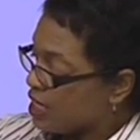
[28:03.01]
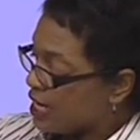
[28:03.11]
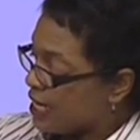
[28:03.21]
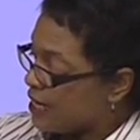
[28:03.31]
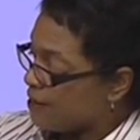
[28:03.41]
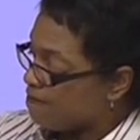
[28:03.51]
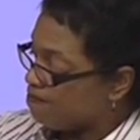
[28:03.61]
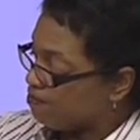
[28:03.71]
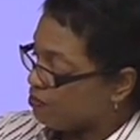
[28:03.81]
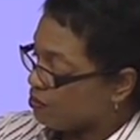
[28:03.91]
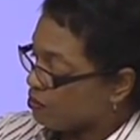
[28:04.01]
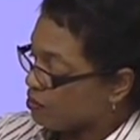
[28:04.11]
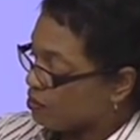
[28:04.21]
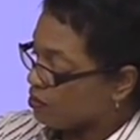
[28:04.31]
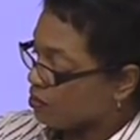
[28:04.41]
That
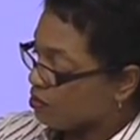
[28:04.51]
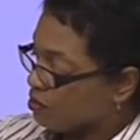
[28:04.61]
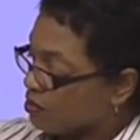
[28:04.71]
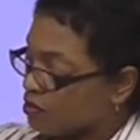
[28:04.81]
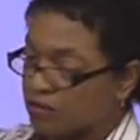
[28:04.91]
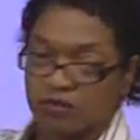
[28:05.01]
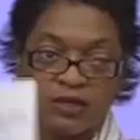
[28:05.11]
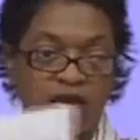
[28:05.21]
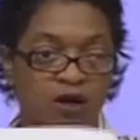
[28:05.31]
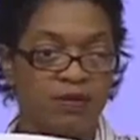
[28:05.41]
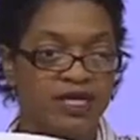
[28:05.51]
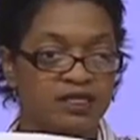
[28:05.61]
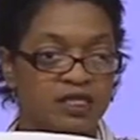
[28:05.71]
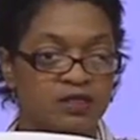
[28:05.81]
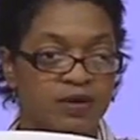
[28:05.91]
all makes
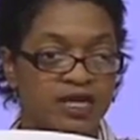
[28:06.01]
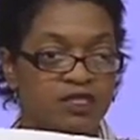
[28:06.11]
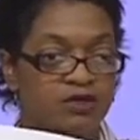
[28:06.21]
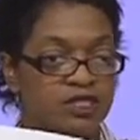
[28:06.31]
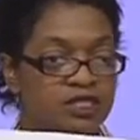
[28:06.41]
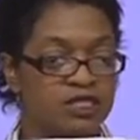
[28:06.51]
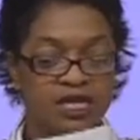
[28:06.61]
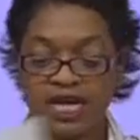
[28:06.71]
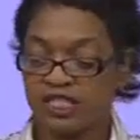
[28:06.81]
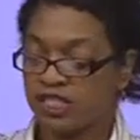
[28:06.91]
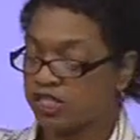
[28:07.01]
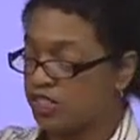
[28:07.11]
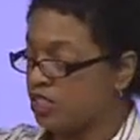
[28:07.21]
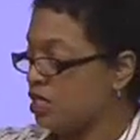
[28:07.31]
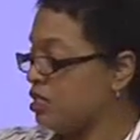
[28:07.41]
sense, right? So this is a nice, good
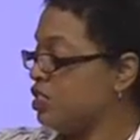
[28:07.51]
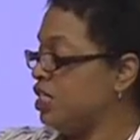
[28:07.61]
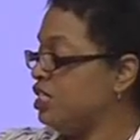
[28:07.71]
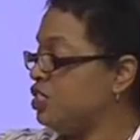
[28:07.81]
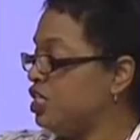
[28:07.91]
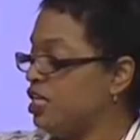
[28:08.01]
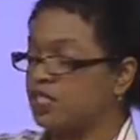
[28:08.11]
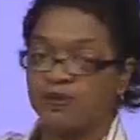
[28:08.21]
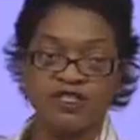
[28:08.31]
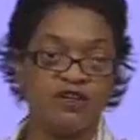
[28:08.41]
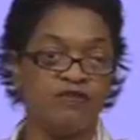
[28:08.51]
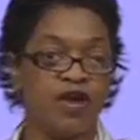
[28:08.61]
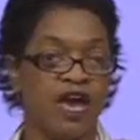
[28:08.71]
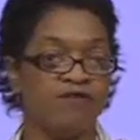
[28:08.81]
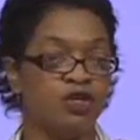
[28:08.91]
cheat sheet, especially if you
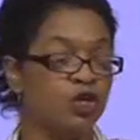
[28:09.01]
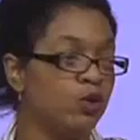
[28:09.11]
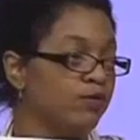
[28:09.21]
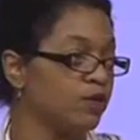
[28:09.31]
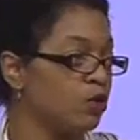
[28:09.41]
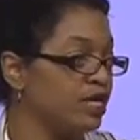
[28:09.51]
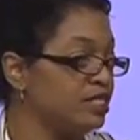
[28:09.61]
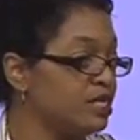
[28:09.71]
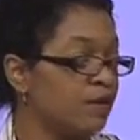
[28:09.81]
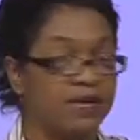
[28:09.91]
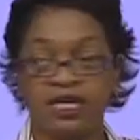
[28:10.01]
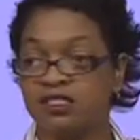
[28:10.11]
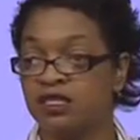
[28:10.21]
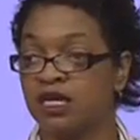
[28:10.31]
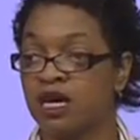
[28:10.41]
have new employees coming
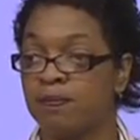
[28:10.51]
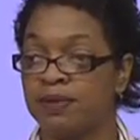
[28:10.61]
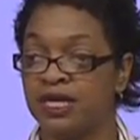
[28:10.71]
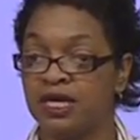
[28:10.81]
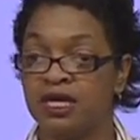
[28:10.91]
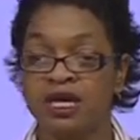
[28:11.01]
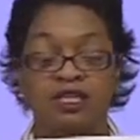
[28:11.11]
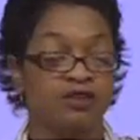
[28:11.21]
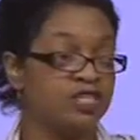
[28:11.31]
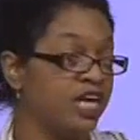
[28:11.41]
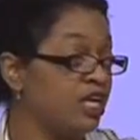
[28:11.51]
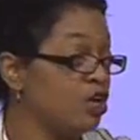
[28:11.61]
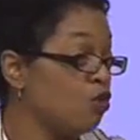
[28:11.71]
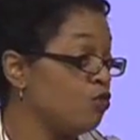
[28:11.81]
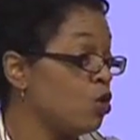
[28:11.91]
into the company. They're taking
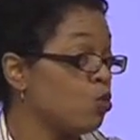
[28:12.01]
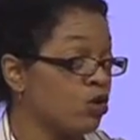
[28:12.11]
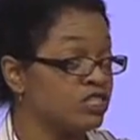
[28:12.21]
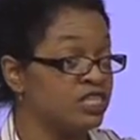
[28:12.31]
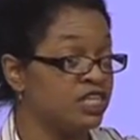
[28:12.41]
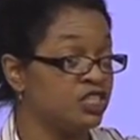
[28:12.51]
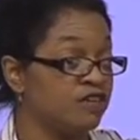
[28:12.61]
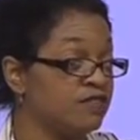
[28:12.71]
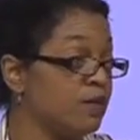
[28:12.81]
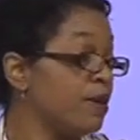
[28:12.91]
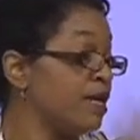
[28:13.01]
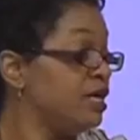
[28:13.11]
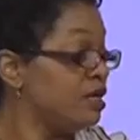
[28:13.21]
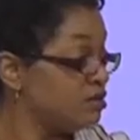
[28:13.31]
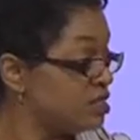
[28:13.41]
over a workstation of
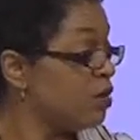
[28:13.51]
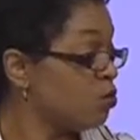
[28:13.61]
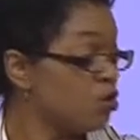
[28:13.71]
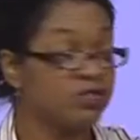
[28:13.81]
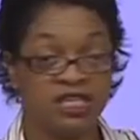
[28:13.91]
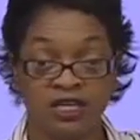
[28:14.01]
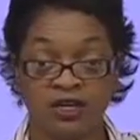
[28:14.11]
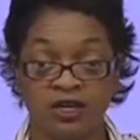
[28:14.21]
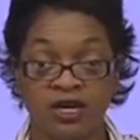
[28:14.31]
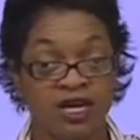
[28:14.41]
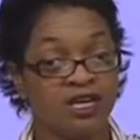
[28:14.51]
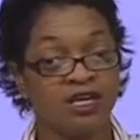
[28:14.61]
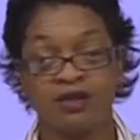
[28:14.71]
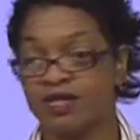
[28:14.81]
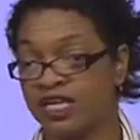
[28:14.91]
somebody else that worked here.
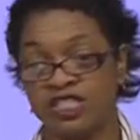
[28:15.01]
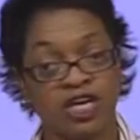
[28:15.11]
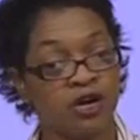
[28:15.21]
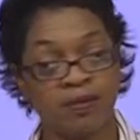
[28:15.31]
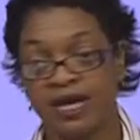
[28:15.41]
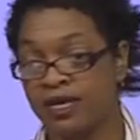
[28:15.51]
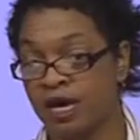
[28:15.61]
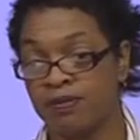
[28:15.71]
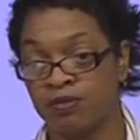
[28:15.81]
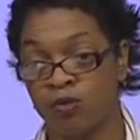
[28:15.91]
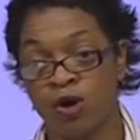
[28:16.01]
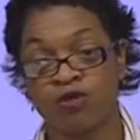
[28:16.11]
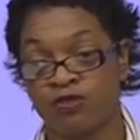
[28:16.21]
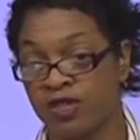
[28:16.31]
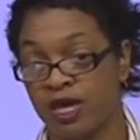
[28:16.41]
You know, that chair might not
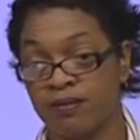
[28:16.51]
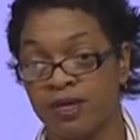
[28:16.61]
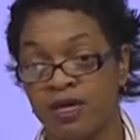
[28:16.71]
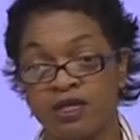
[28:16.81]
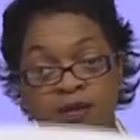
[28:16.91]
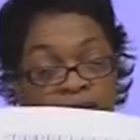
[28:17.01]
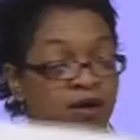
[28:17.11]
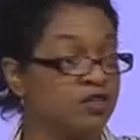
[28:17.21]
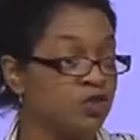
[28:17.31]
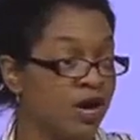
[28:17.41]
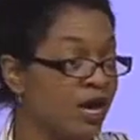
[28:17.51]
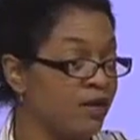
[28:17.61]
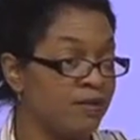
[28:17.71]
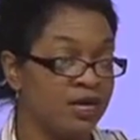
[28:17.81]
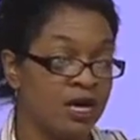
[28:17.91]
work for them. The monitor
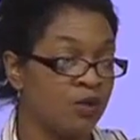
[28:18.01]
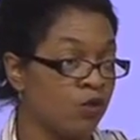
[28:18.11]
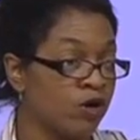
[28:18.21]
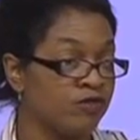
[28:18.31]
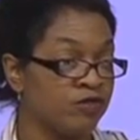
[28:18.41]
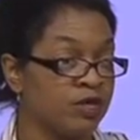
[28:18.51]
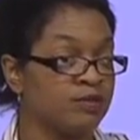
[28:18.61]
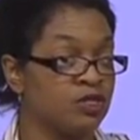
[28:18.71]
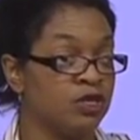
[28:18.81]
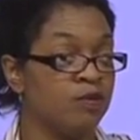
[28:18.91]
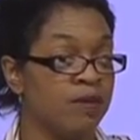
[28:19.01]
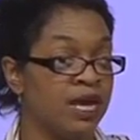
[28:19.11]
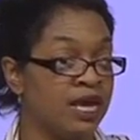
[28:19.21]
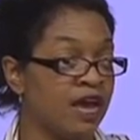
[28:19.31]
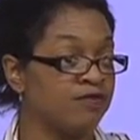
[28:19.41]
height may not work for them. So you
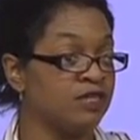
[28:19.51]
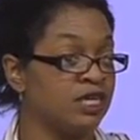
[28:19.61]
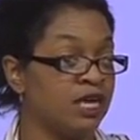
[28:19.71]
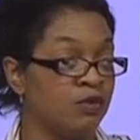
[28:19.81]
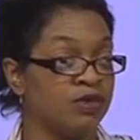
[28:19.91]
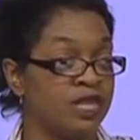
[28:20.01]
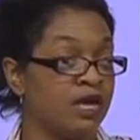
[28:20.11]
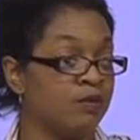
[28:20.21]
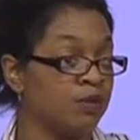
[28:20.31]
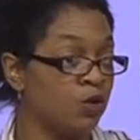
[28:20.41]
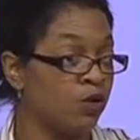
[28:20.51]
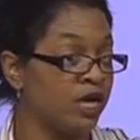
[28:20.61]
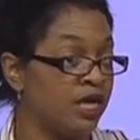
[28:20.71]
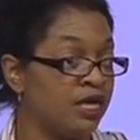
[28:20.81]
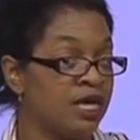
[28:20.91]
may have to get with that
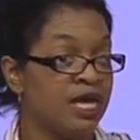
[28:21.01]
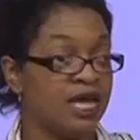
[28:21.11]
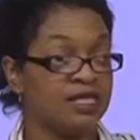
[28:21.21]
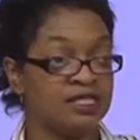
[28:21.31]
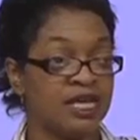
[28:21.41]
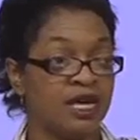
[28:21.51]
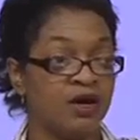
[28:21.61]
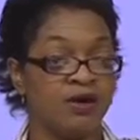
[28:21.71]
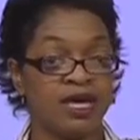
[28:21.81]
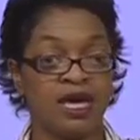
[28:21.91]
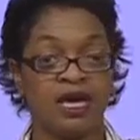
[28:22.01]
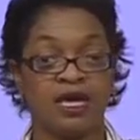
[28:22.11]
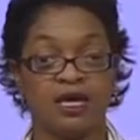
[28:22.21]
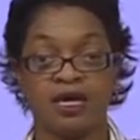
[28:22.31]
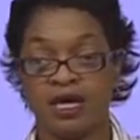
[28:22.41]
employee and say,
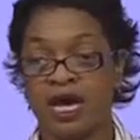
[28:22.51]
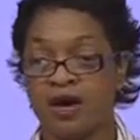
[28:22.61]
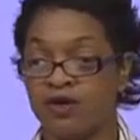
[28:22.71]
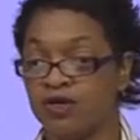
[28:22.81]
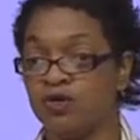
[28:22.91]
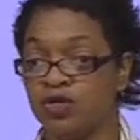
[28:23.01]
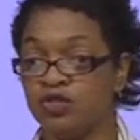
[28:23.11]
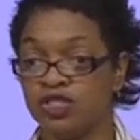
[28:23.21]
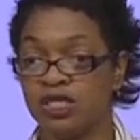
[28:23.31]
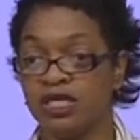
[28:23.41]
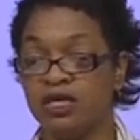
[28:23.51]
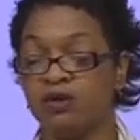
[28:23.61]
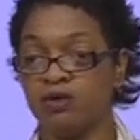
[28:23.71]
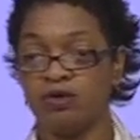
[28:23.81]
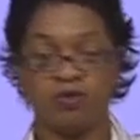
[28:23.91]
okay, how do you
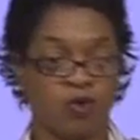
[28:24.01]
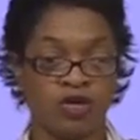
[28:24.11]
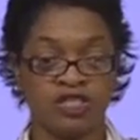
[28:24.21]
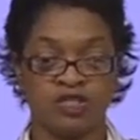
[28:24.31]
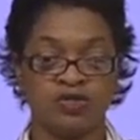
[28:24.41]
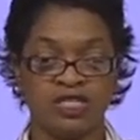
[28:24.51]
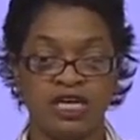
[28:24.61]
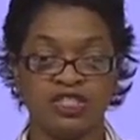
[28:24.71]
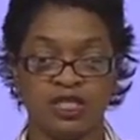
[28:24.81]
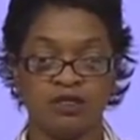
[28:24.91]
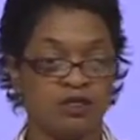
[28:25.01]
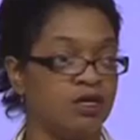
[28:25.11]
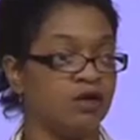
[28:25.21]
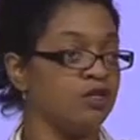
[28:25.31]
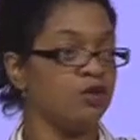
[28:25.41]
usually work at your station,
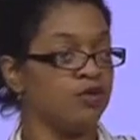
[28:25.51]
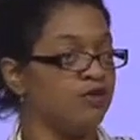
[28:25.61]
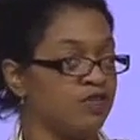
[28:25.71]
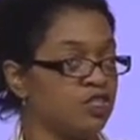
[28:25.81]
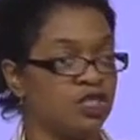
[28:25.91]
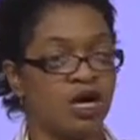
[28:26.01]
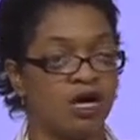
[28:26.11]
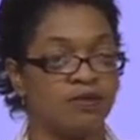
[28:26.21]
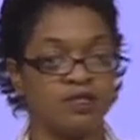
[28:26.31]
you know, in your previous job?